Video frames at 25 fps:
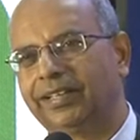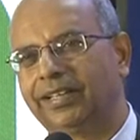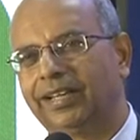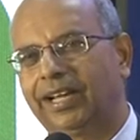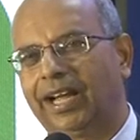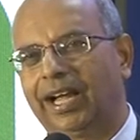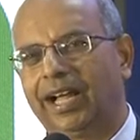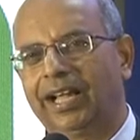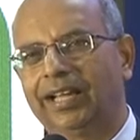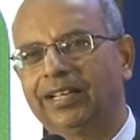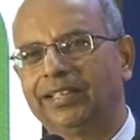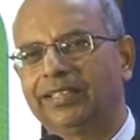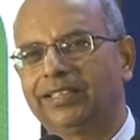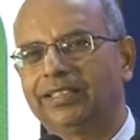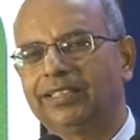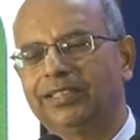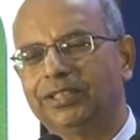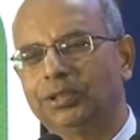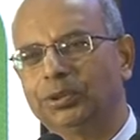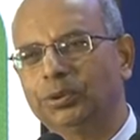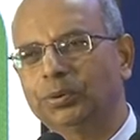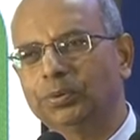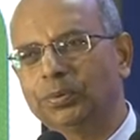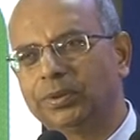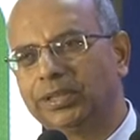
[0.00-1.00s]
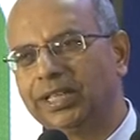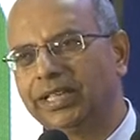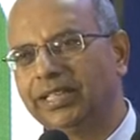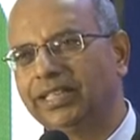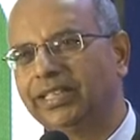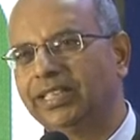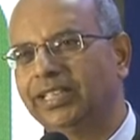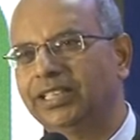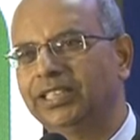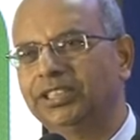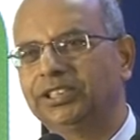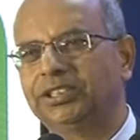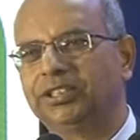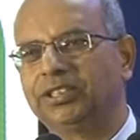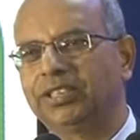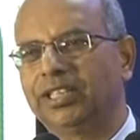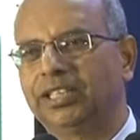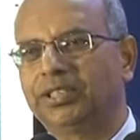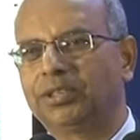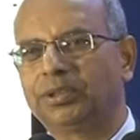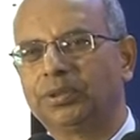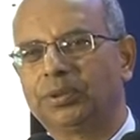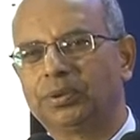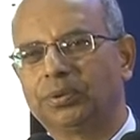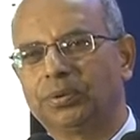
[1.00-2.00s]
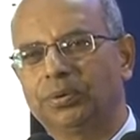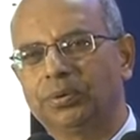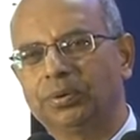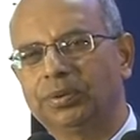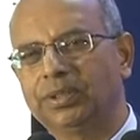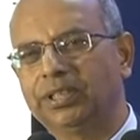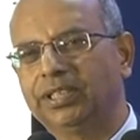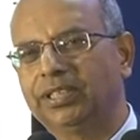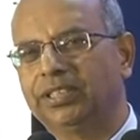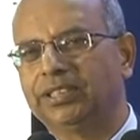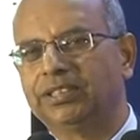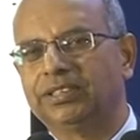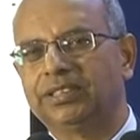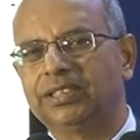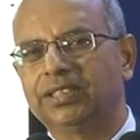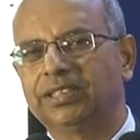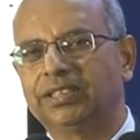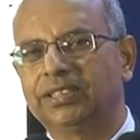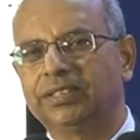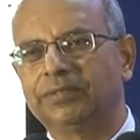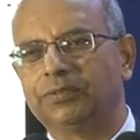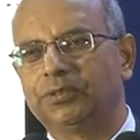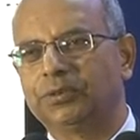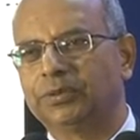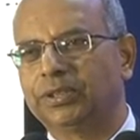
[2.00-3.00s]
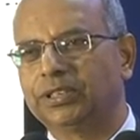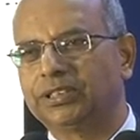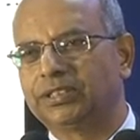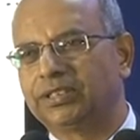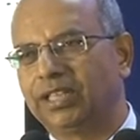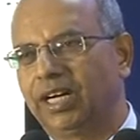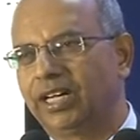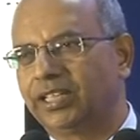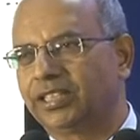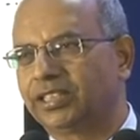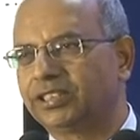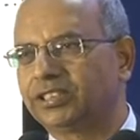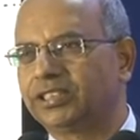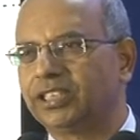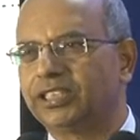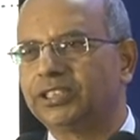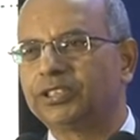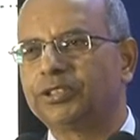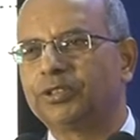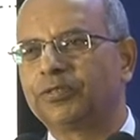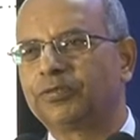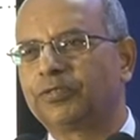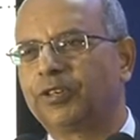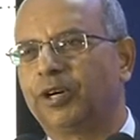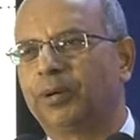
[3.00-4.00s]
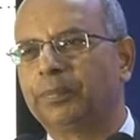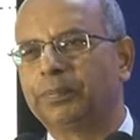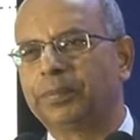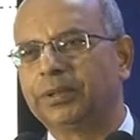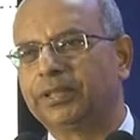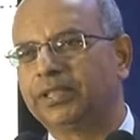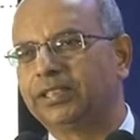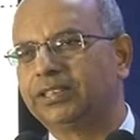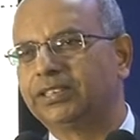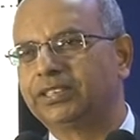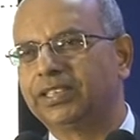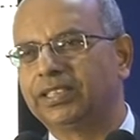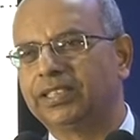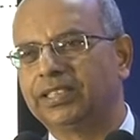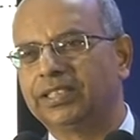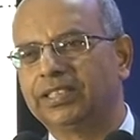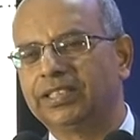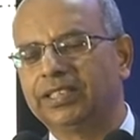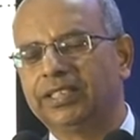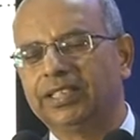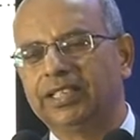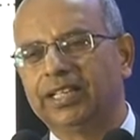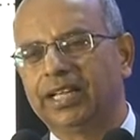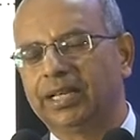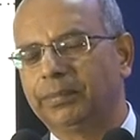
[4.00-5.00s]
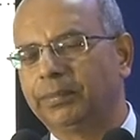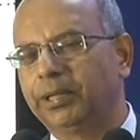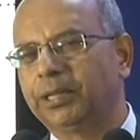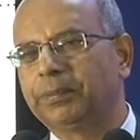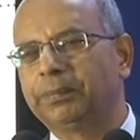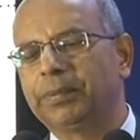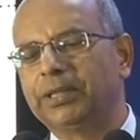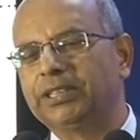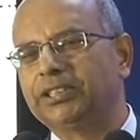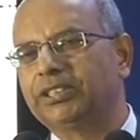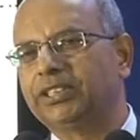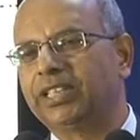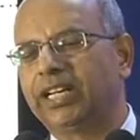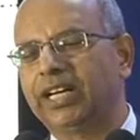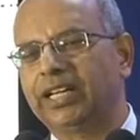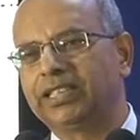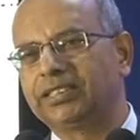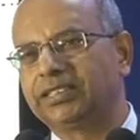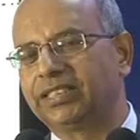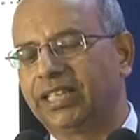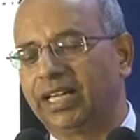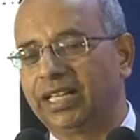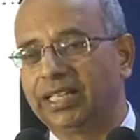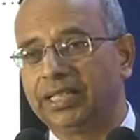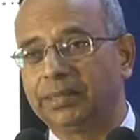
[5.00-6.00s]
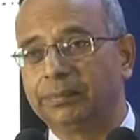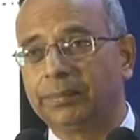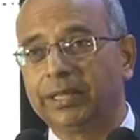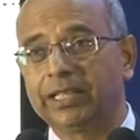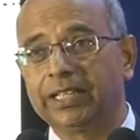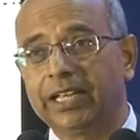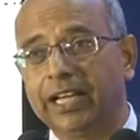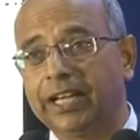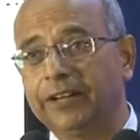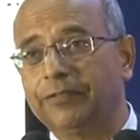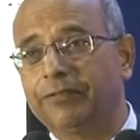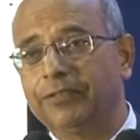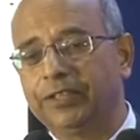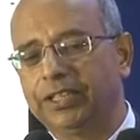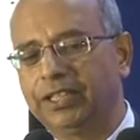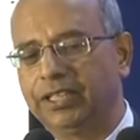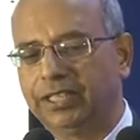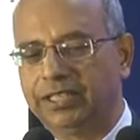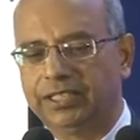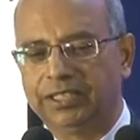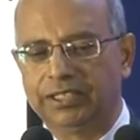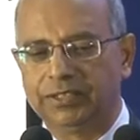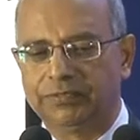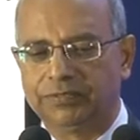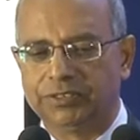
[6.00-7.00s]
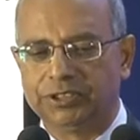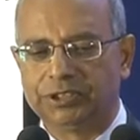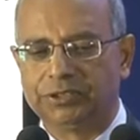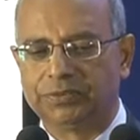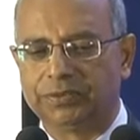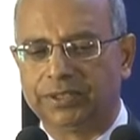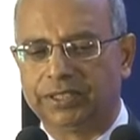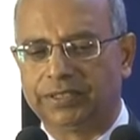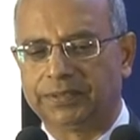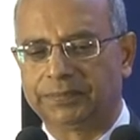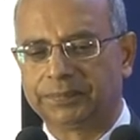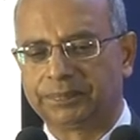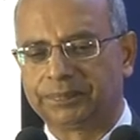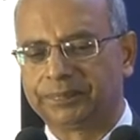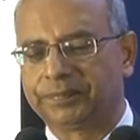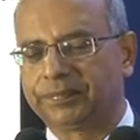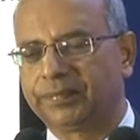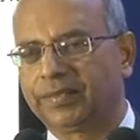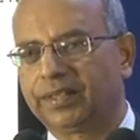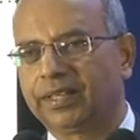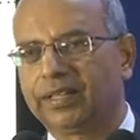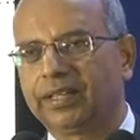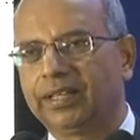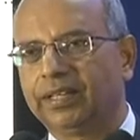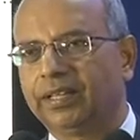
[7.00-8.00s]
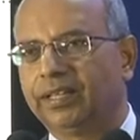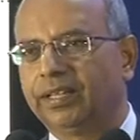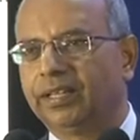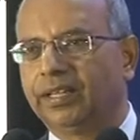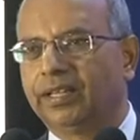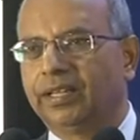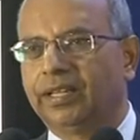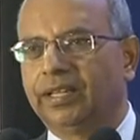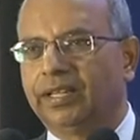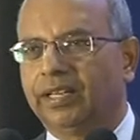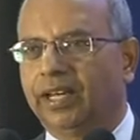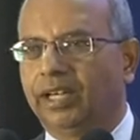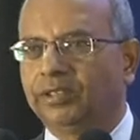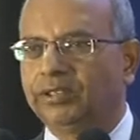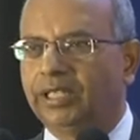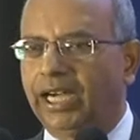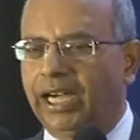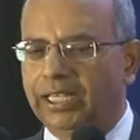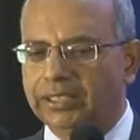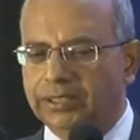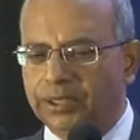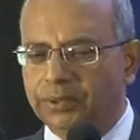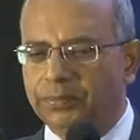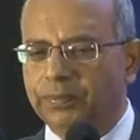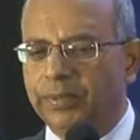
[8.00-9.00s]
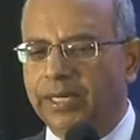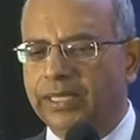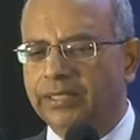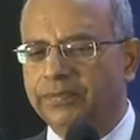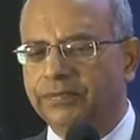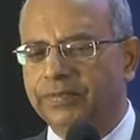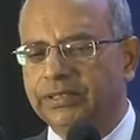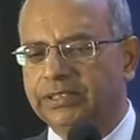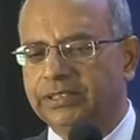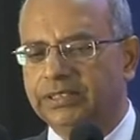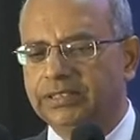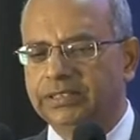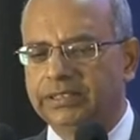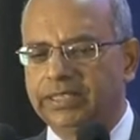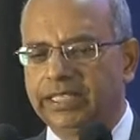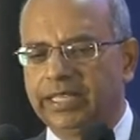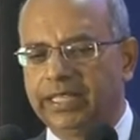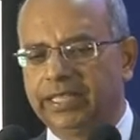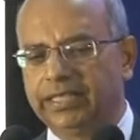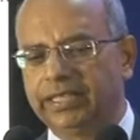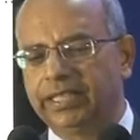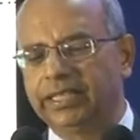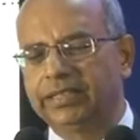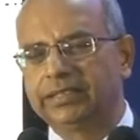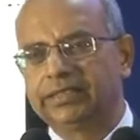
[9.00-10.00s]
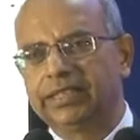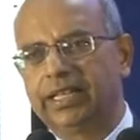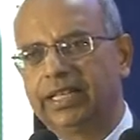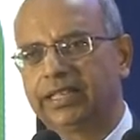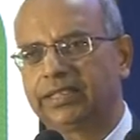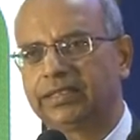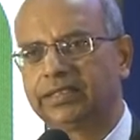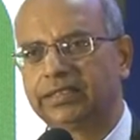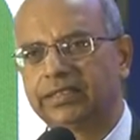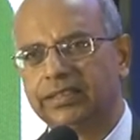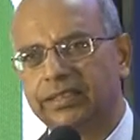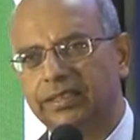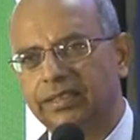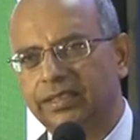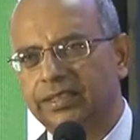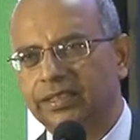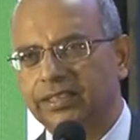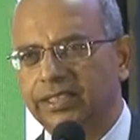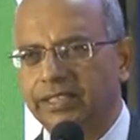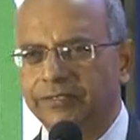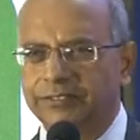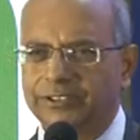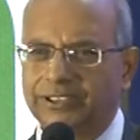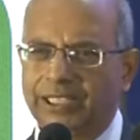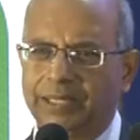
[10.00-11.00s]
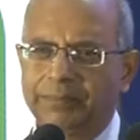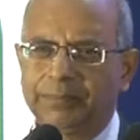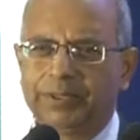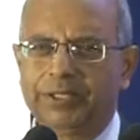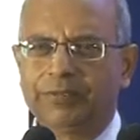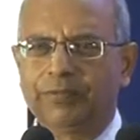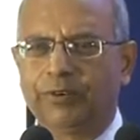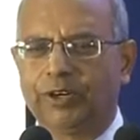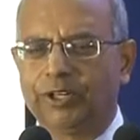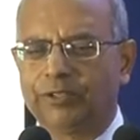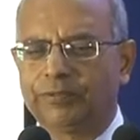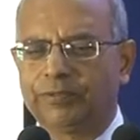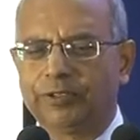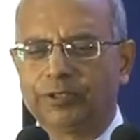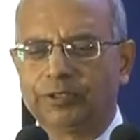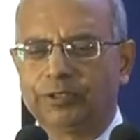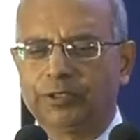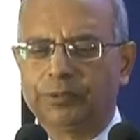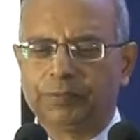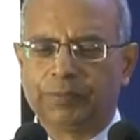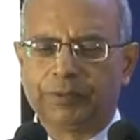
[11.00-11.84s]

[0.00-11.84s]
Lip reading: And you can initiate your own initiative to start a sense of competition among panchayats and among every individual. Now the other one which is there is that give some reward for good